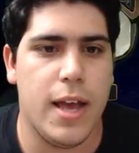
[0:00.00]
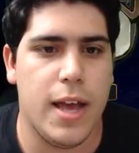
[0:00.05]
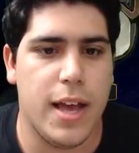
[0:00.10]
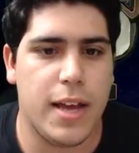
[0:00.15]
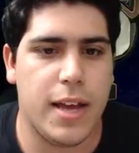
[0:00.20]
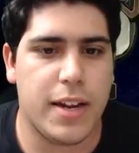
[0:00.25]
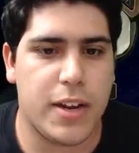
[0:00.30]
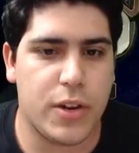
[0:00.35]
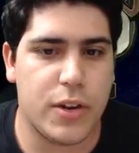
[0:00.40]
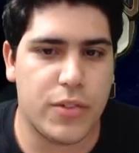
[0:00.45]

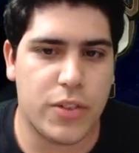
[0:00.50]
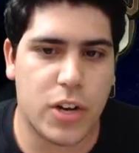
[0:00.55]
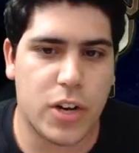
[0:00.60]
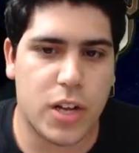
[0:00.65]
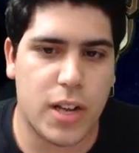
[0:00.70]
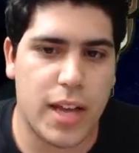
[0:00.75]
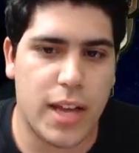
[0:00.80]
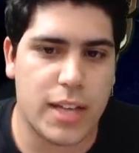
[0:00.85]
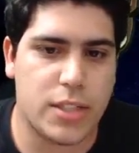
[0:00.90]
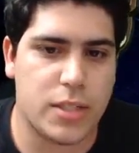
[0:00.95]
And here's your
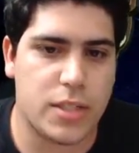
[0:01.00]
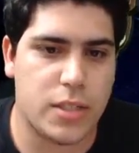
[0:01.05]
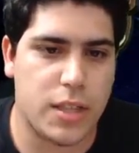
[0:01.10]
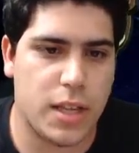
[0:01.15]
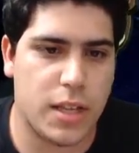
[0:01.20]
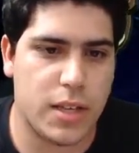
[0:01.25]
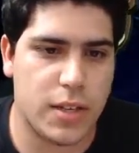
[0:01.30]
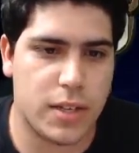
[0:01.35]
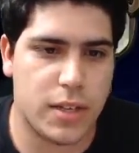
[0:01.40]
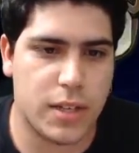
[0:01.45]
collection.
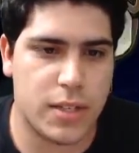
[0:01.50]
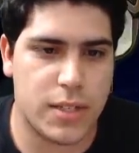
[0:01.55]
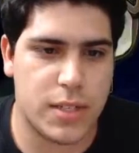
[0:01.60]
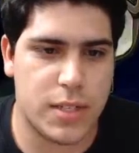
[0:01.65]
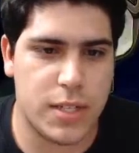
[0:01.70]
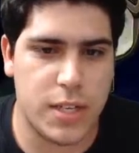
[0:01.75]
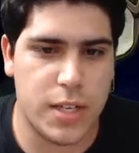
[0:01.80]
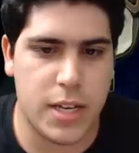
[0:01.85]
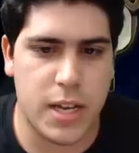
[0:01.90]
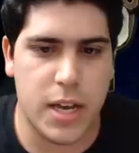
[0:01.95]
Like you can
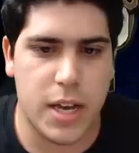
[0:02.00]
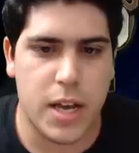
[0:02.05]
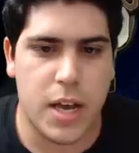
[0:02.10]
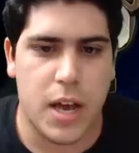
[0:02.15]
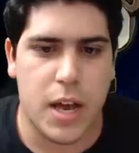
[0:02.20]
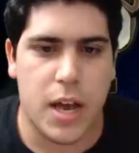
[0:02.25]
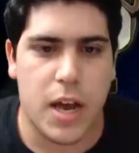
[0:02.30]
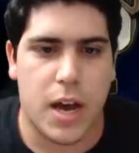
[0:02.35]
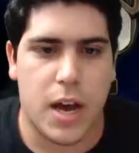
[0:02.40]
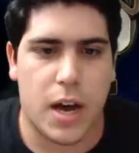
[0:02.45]
see,
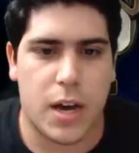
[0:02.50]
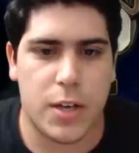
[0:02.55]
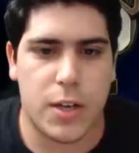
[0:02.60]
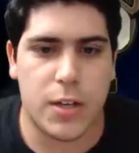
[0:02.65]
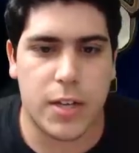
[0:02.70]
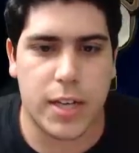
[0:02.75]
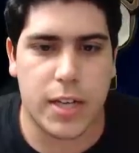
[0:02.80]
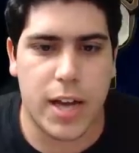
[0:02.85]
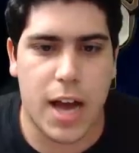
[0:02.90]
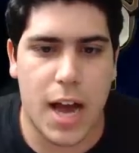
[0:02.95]
you
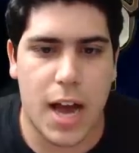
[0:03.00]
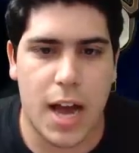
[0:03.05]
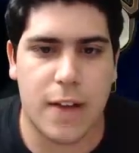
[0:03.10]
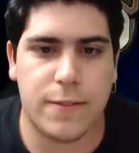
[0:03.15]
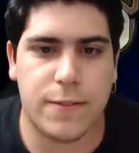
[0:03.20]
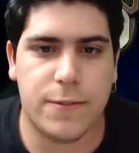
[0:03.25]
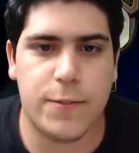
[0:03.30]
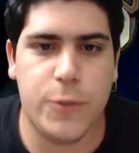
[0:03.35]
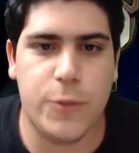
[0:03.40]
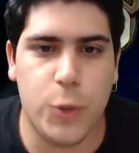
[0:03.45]
can
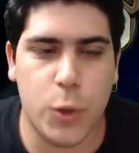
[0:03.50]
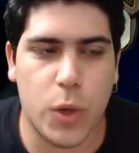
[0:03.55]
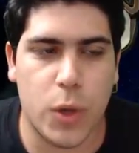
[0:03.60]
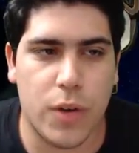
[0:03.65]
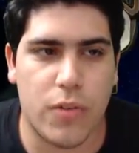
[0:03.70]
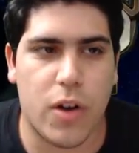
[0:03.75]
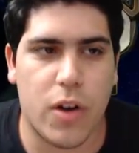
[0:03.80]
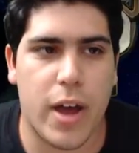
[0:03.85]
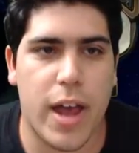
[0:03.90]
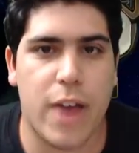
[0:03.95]
have 2
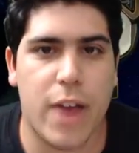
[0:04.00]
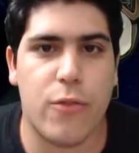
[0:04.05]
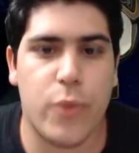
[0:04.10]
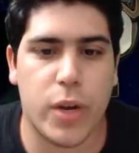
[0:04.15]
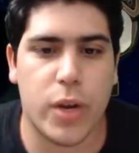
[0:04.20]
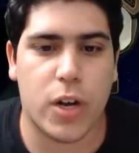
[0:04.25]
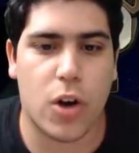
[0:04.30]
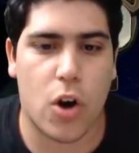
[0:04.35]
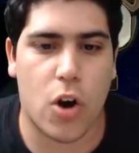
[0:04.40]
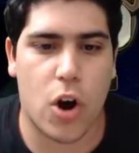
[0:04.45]
of every
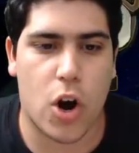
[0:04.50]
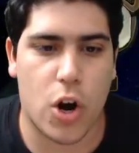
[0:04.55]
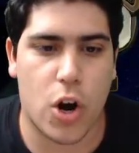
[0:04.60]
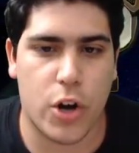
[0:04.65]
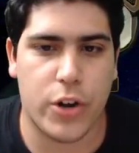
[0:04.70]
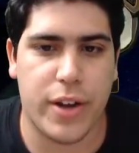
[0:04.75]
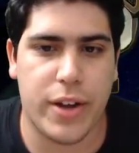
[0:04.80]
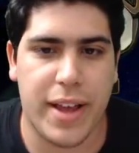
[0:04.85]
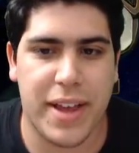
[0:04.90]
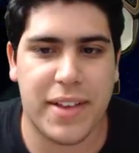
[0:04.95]

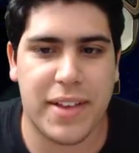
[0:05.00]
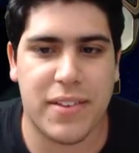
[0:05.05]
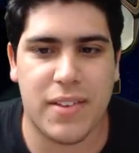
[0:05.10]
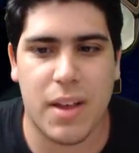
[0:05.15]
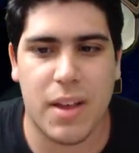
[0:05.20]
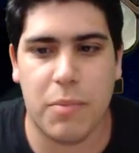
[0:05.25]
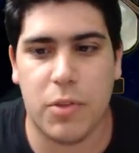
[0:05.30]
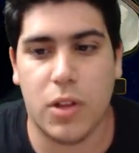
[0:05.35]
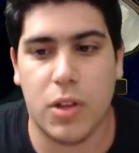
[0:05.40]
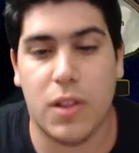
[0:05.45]
card
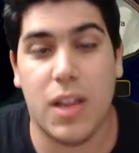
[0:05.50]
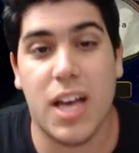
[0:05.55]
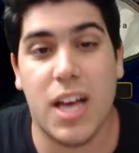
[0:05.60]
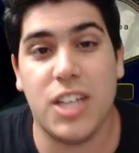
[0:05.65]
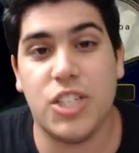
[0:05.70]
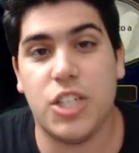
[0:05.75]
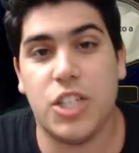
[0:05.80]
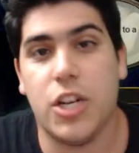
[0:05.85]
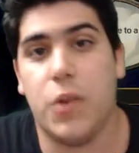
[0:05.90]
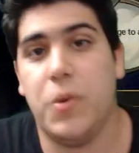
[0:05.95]
except the
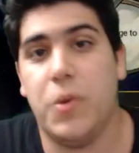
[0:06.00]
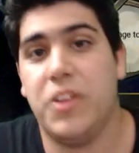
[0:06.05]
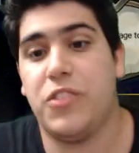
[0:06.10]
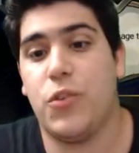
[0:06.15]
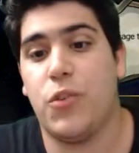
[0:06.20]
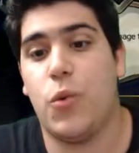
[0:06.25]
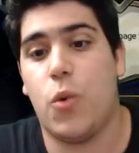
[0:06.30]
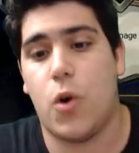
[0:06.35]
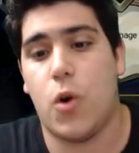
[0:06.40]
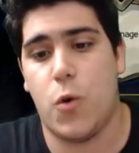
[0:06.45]
legendaries,
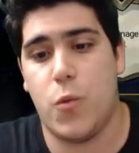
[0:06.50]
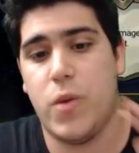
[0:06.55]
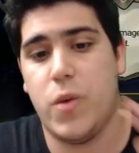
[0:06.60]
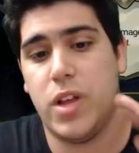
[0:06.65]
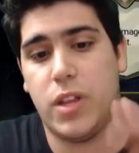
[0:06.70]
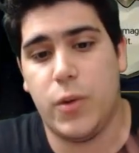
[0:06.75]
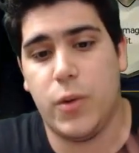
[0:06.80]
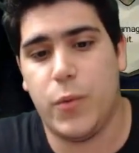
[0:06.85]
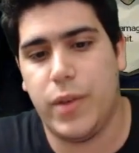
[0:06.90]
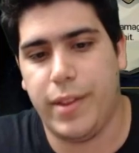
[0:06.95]
who are
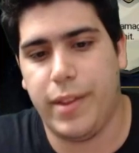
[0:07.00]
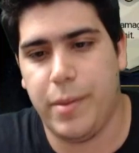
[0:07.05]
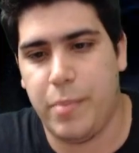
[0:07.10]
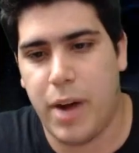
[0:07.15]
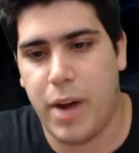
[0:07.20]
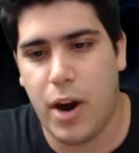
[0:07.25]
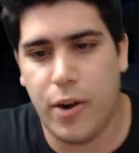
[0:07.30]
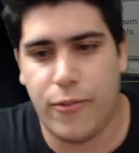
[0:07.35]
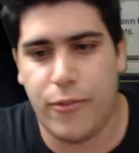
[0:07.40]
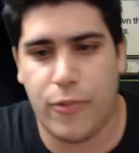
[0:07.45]
really
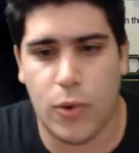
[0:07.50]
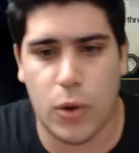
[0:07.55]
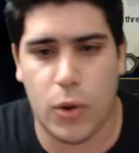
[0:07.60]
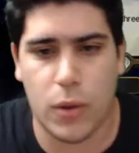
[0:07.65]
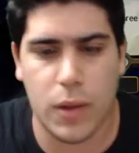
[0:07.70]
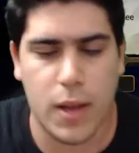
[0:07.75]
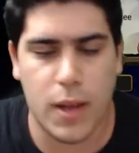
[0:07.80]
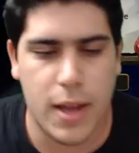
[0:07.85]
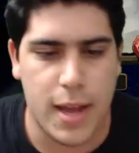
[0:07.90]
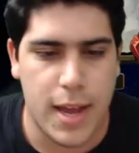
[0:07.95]

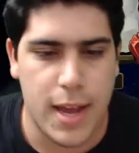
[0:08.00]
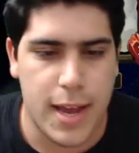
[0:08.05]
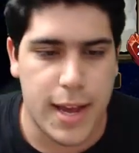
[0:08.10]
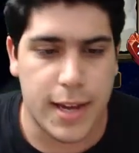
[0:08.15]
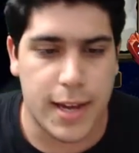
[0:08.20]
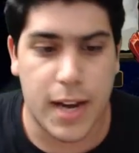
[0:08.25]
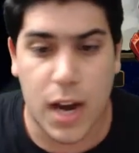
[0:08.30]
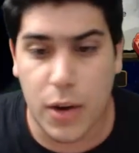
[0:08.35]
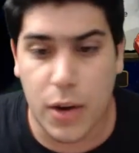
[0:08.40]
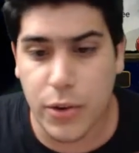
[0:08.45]
powerful.
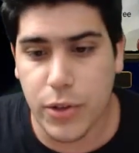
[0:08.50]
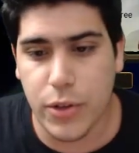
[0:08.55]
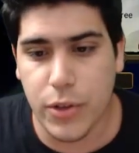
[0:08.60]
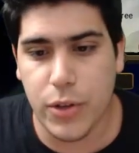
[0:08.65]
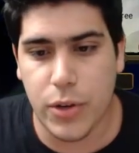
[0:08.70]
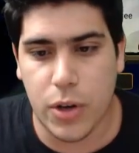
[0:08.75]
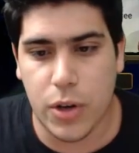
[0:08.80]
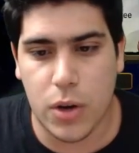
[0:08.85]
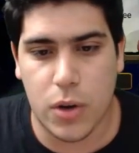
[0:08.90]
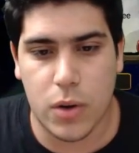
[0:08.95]
And how do you
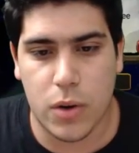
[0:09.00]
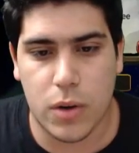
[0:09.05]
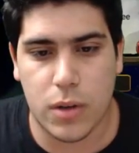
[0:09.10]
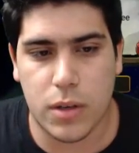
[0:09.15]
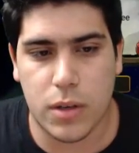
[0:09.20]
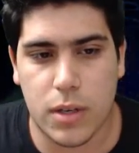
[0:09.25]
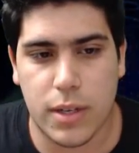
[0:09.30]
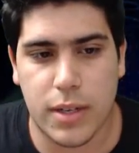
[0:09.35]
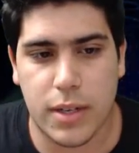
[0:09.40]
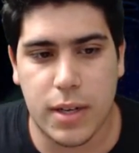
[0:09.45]
know
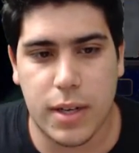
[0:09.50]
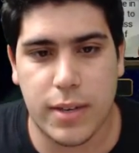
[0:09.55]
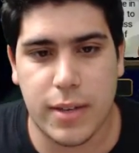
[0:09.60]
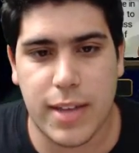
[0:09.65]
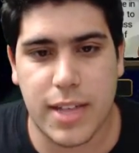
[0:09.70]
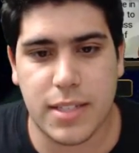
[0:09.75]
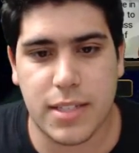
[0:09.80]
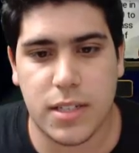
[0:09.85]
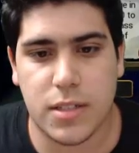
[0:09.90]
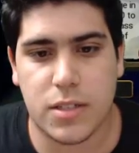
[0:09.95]

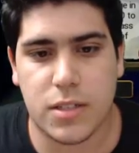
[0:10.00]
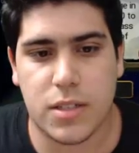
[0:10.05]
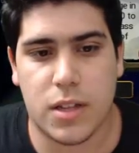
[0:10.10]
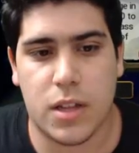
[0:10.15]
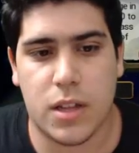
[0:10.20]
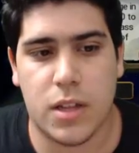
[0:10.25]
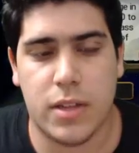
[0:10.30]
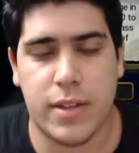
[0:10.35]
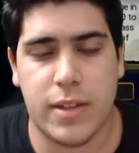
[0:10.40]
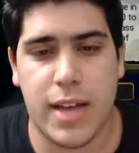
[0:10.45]
that
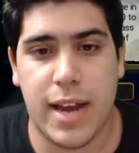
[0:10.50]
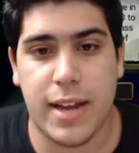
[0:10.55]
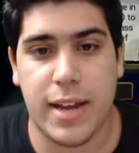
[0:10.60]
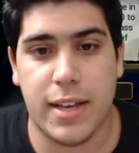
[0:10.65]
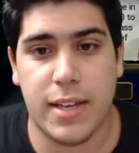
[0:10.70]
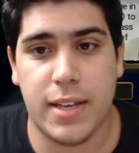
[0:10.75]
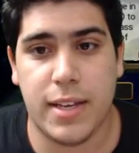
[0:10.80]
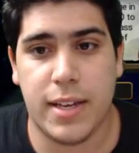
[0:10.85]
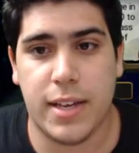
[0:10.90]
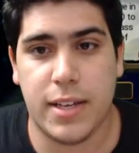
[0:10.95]

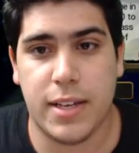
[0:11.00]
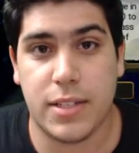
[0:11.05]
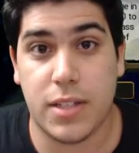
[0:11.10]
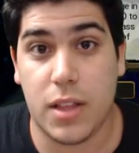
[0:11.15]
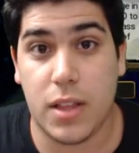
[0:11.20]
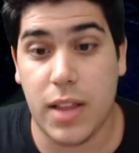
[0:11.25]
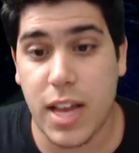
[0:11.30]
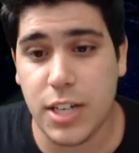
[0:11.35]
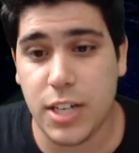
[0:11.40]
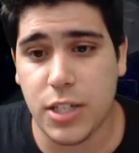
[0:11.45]
it is a
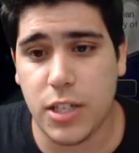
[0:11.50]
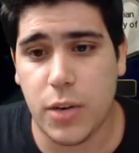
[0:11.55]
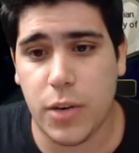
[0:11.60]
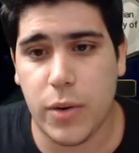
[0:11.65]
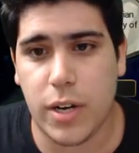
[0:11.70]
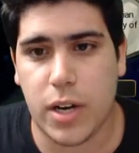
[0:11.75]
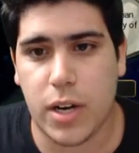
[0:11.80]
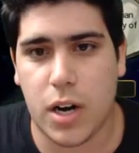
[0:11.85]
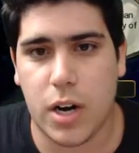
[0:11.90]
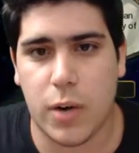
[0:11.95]
legendary
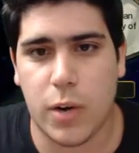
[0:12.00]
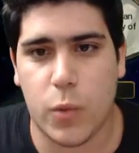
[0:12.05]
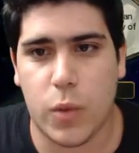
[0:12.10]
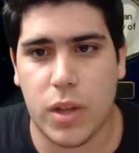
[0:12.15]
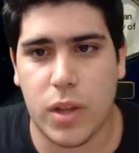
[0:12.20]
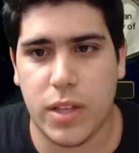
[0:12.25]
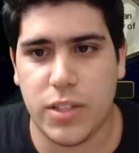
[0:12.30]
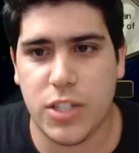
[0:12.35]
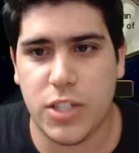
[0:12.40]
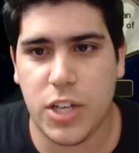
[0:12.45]
card?
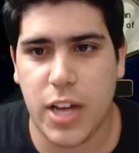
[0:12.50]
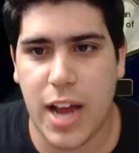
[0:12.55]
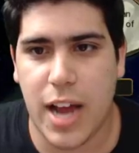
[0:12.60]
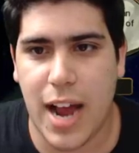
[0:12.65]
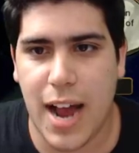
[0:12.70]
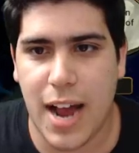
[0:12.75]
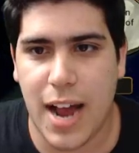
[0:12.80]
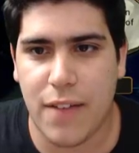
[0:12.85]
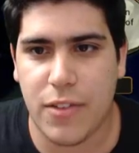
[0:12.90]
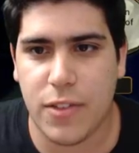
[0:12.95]
Well, it's gonna
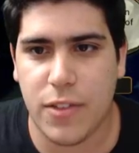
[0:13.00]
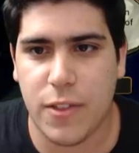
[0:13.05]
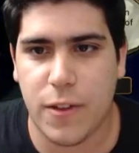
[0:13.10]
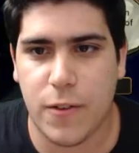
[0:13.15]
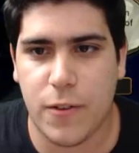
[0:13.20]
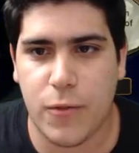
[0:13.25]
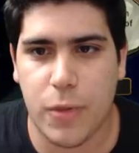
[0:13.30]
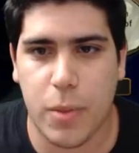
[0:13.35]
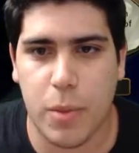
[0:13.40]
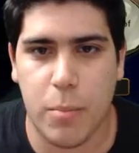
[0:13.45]
have a
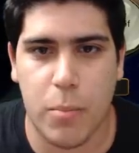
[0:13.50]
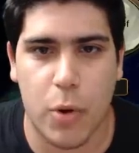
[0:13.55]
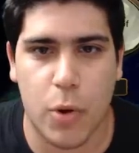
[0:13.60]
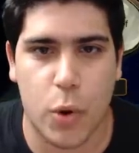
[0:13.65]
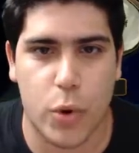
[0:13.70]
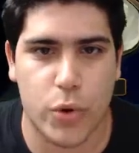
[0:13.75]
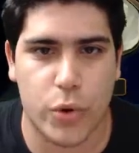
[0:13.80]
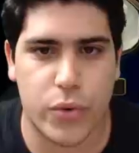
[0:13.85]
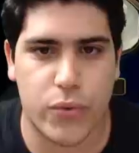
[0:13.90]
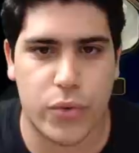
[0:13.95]
different
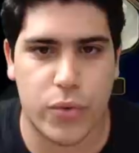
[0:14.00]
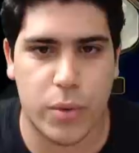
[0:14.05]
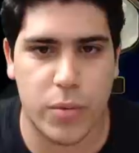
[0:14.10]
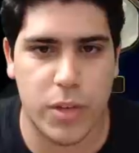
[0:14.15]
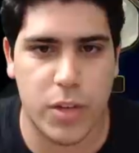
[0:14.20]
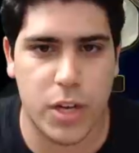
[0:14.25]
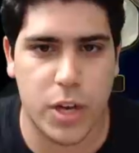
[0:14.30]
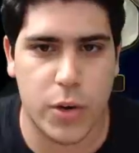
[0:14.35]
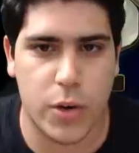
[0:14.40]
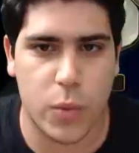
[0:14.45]
border from
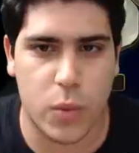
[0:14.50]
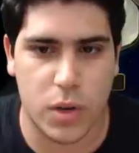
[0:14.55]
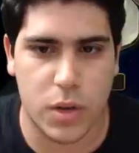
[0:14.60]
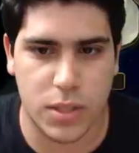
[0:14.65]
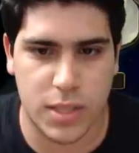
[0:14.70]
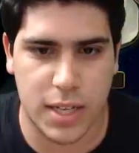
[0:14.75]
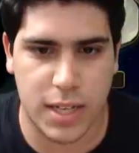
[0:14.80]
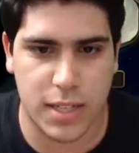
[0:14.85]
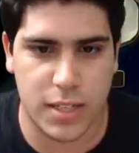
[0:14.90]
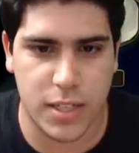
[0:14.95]
the other ones,
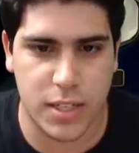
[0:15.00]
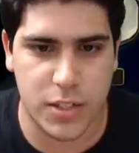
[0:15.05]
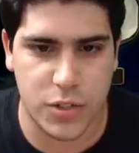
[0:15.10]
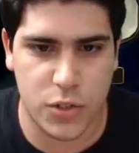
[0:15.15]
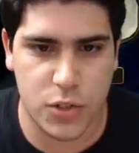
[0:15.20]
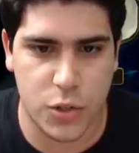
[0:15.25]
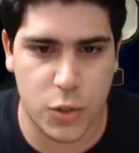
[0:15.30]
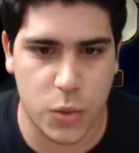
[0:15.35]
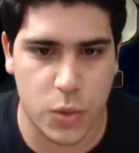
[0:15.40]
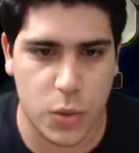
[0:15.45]
like these
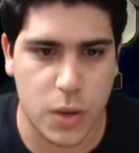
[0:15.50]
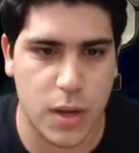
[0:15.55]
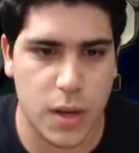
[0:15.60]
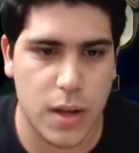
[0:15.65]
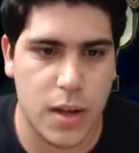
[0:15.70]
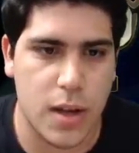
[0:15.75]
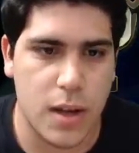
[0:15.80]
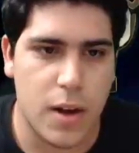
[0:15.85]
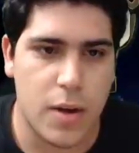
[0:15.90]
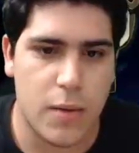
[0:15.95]
2,
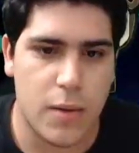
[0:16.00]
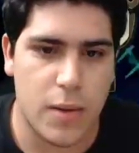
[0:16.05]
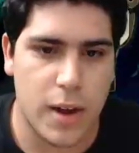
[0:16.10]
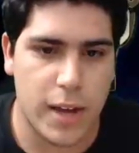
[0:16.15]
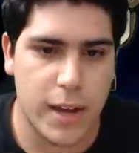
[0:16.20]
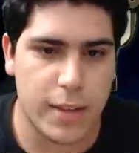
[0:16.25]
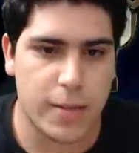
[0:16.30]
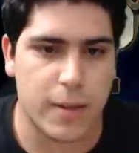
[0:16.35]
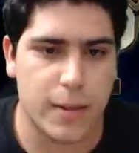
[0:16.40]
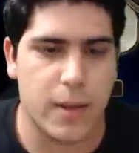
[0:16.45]

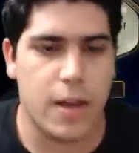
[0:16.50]
right?